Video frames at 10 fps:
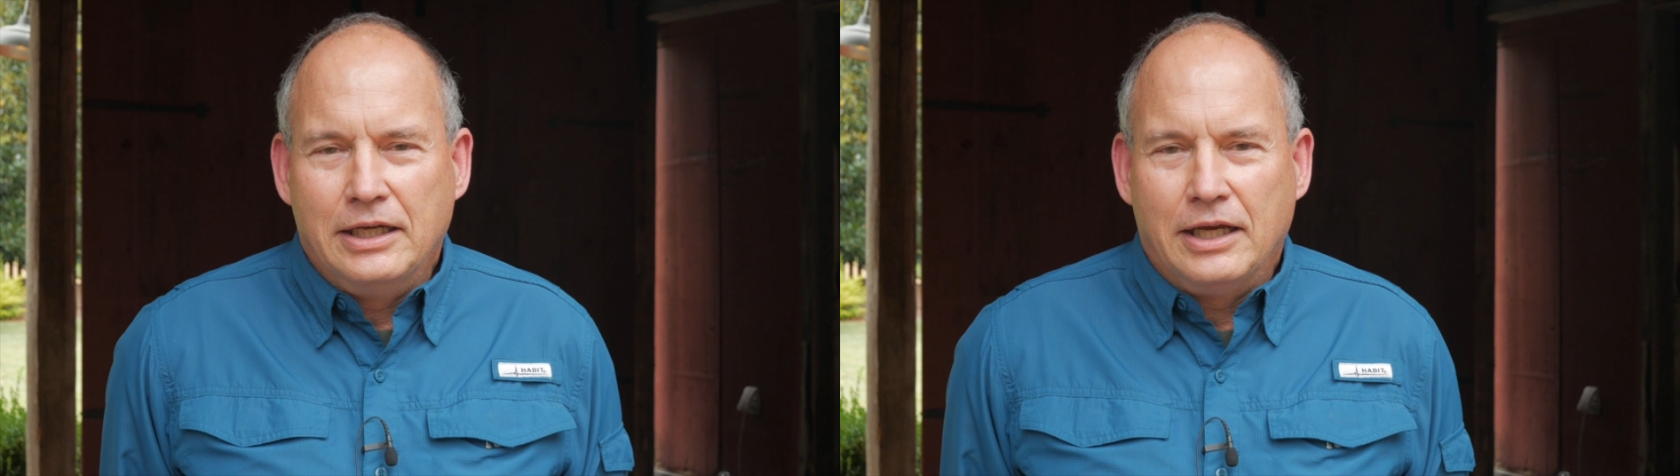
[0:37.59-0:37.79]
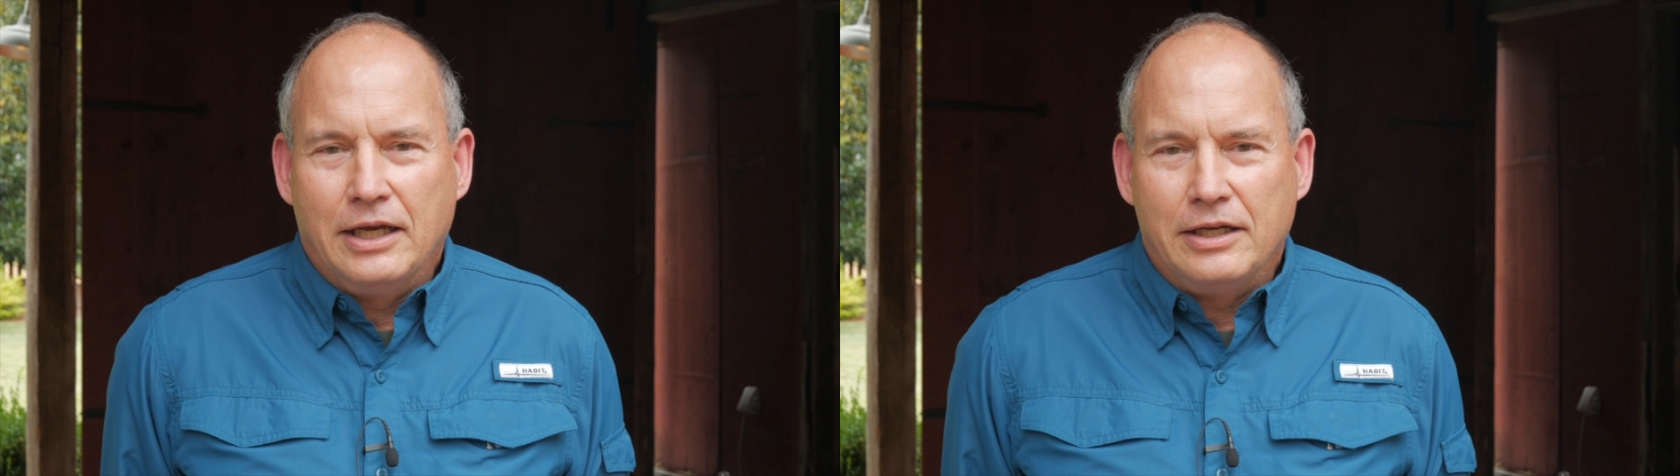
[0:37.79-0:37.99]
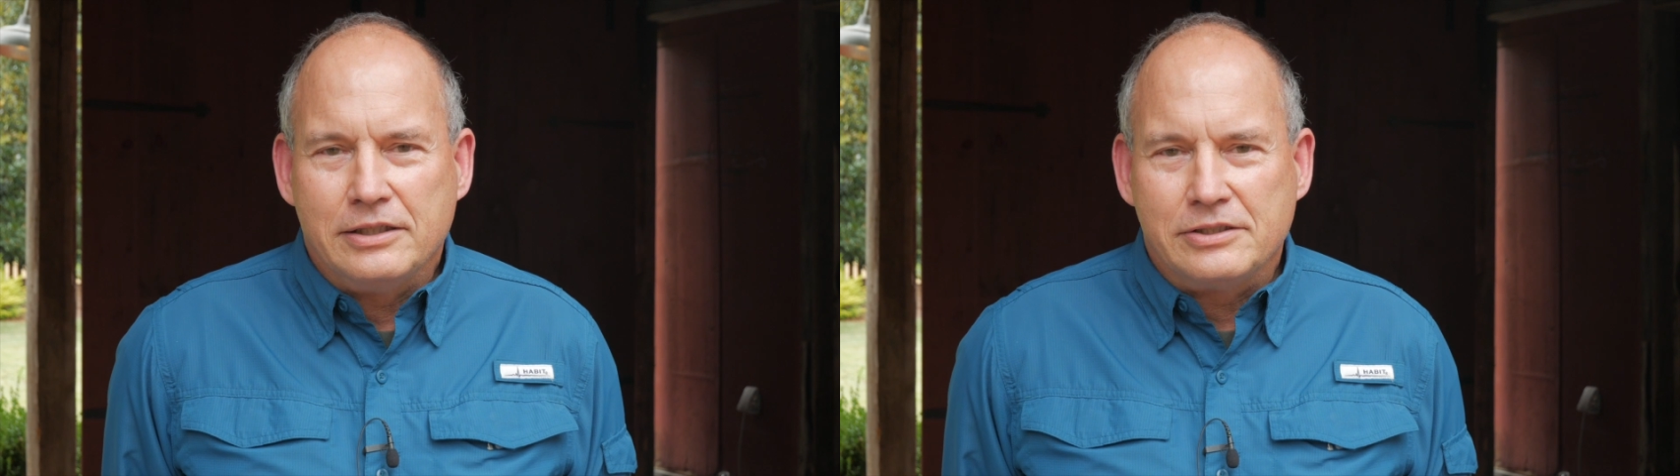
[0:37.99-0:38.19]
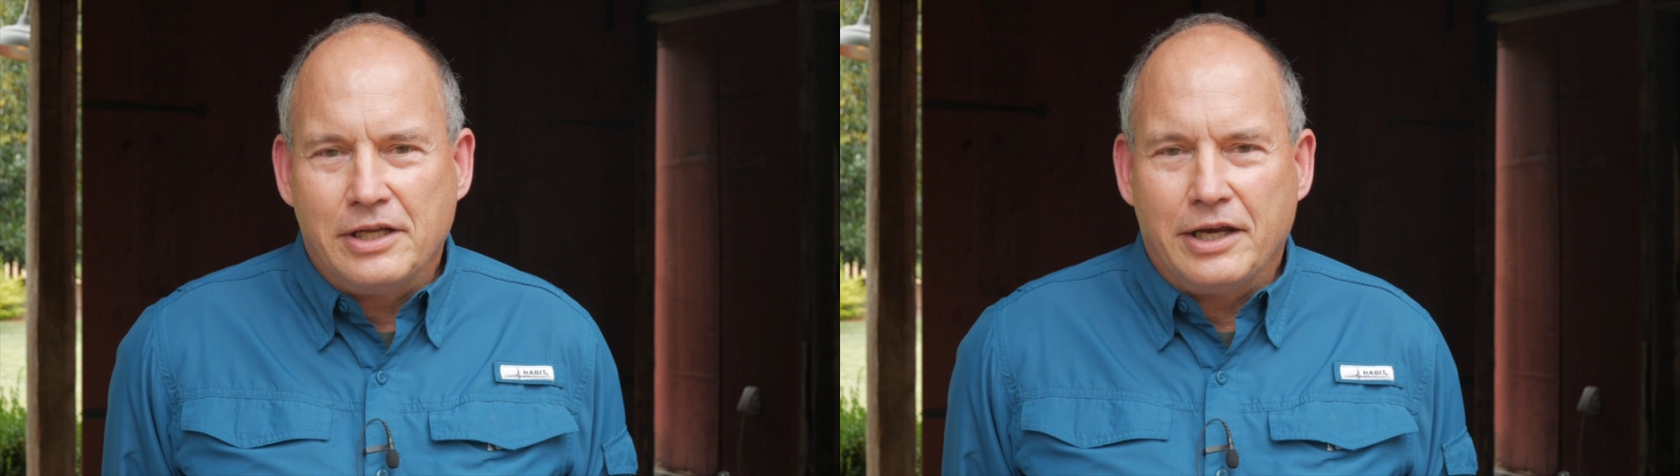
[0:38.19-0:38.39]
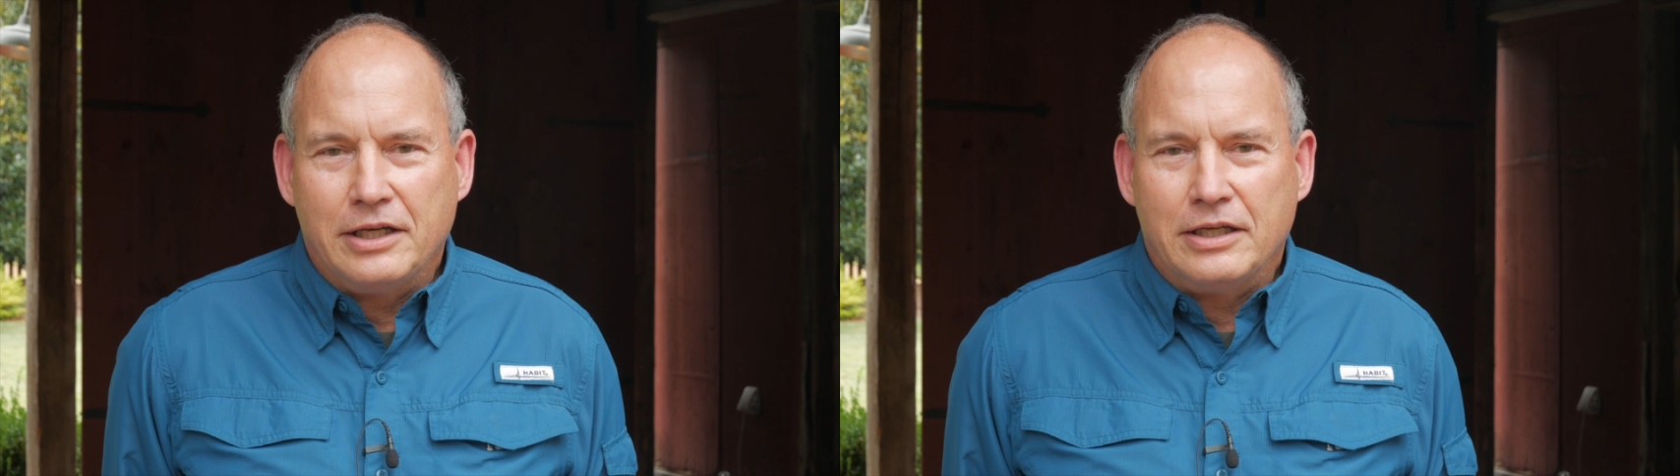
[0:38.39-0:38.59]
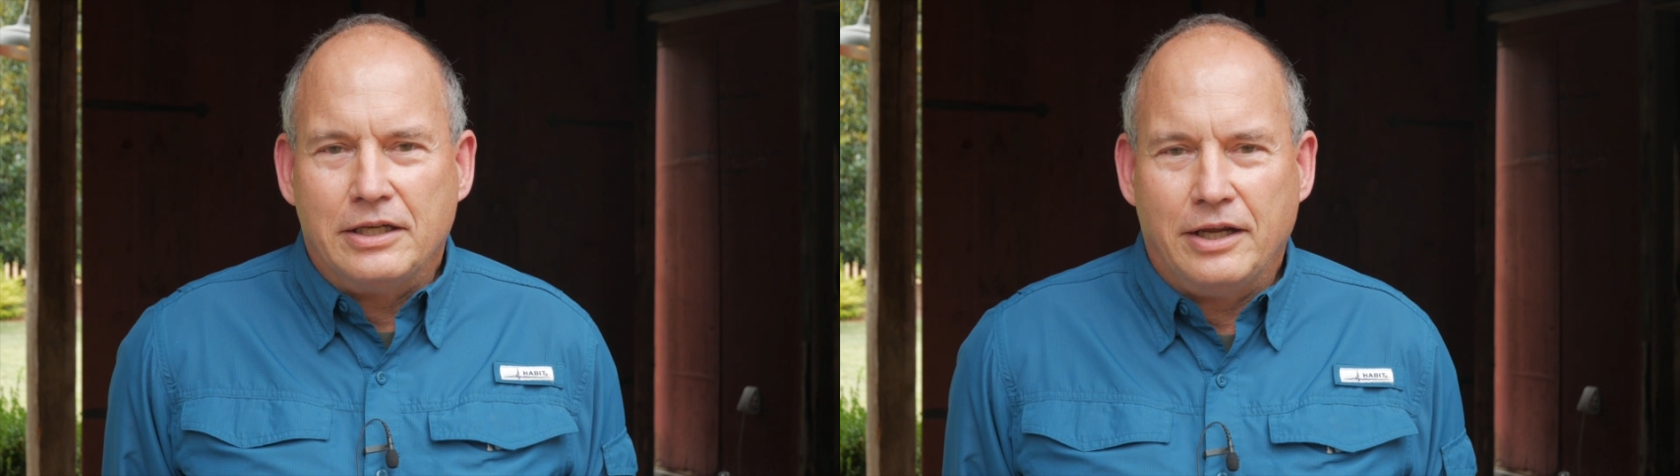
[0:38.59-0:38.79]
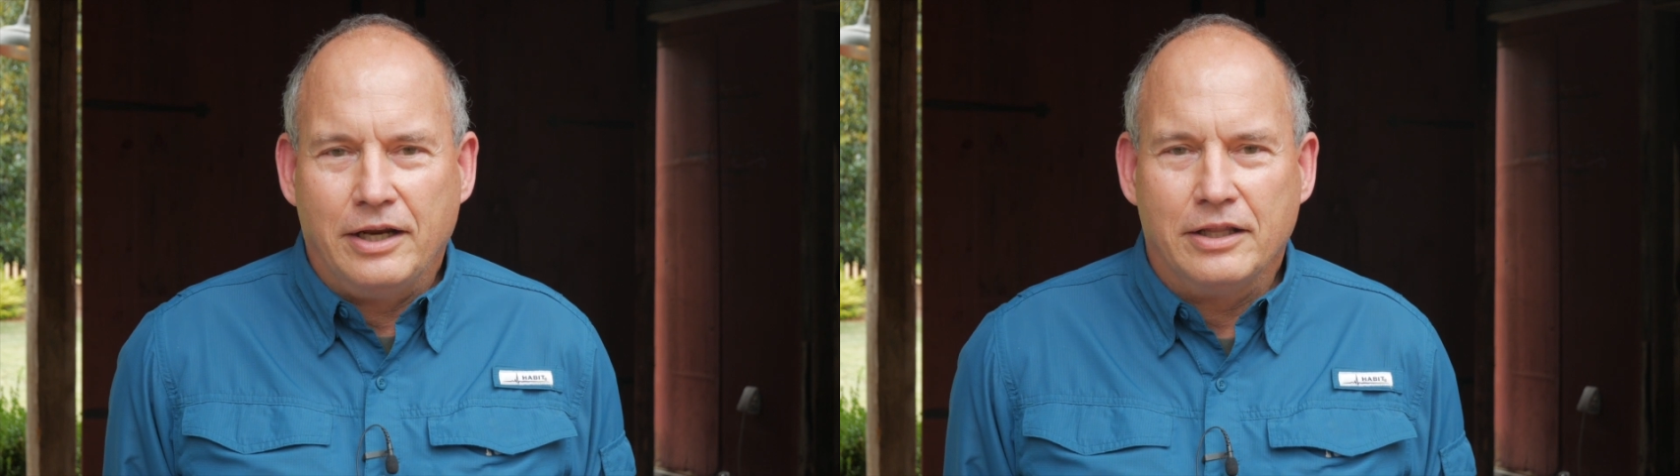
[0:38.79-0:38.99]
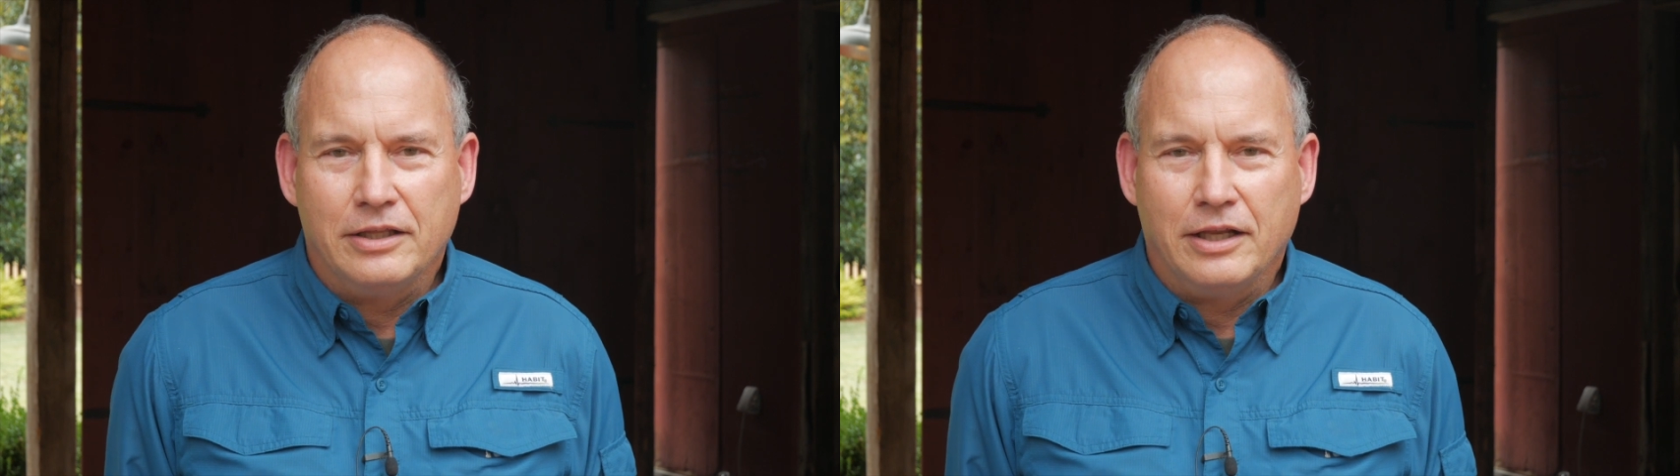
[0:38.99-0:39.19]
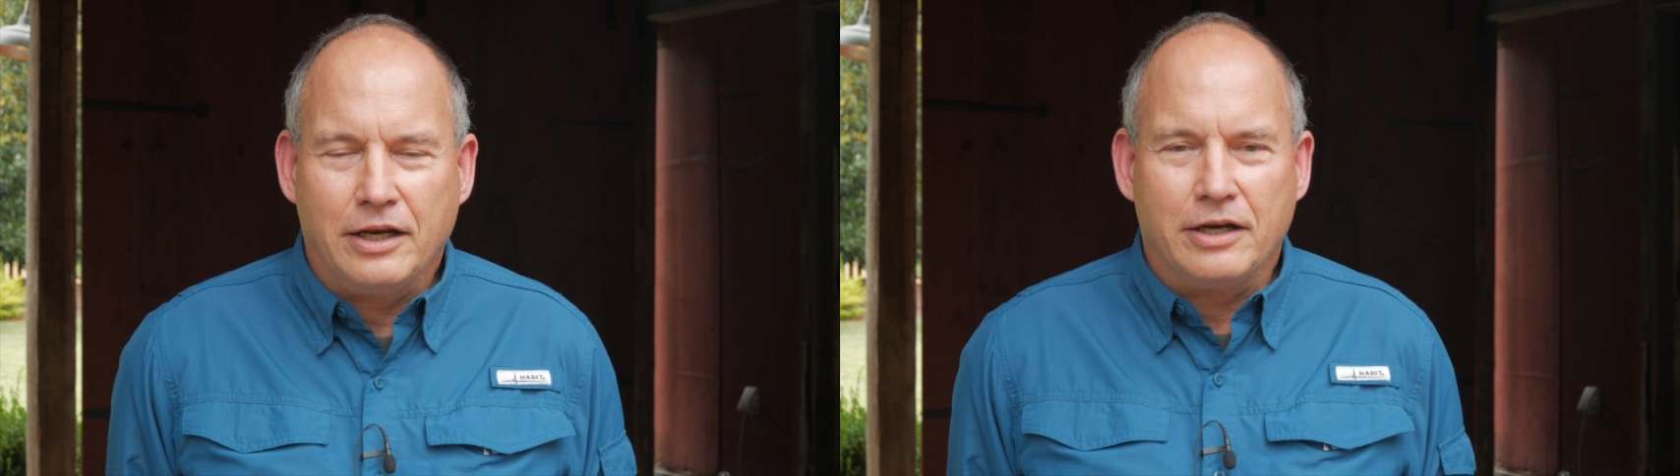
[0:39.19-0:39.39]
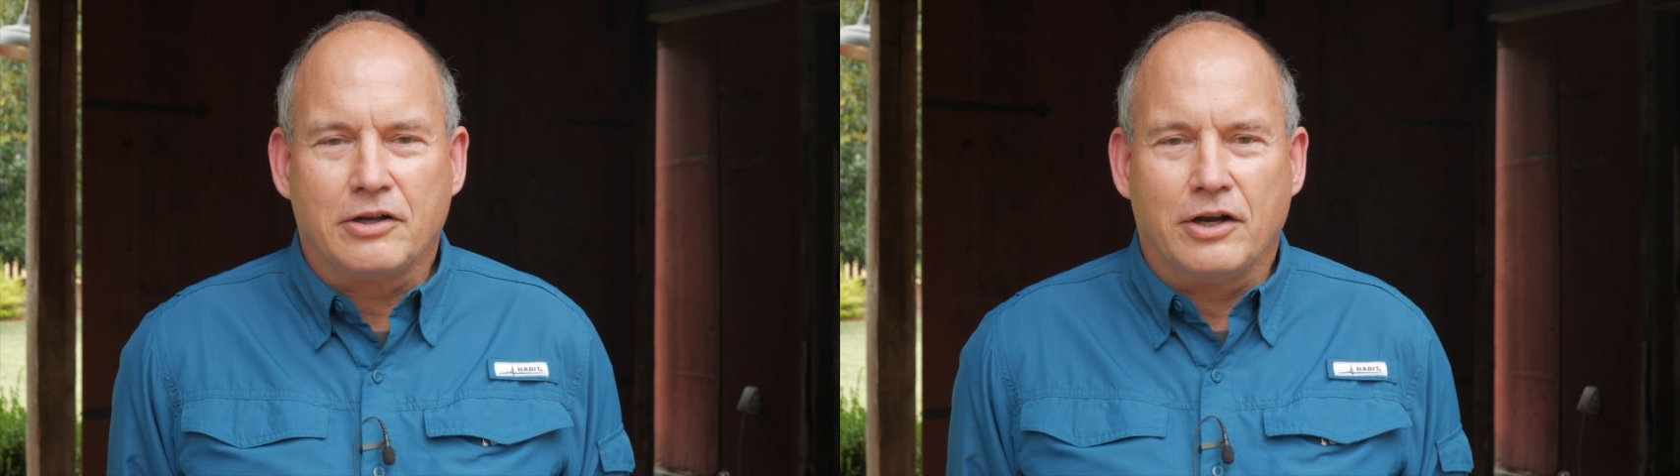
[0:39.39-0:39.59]
And he stated that
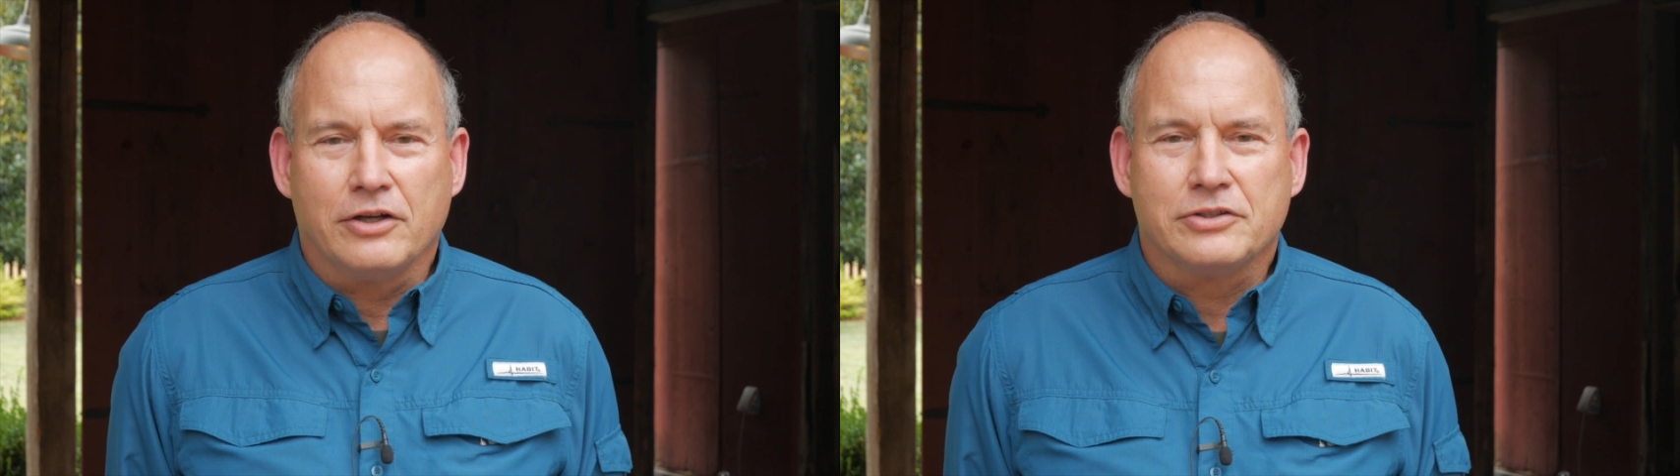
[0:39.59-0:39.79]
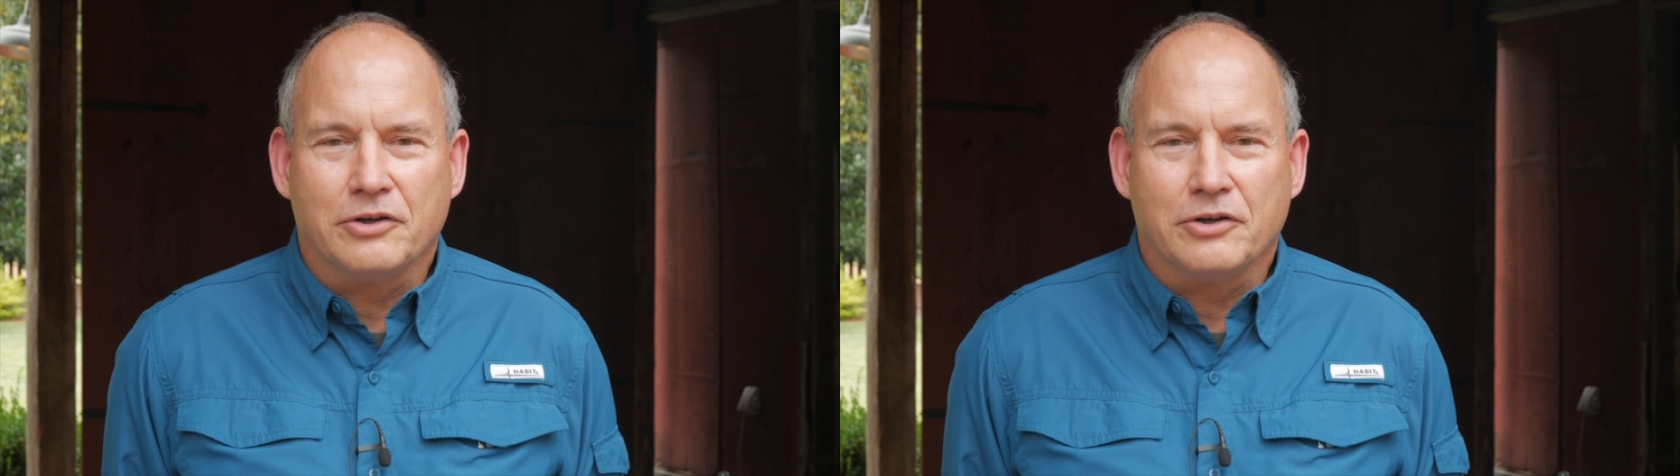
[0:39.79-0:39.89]
it had caused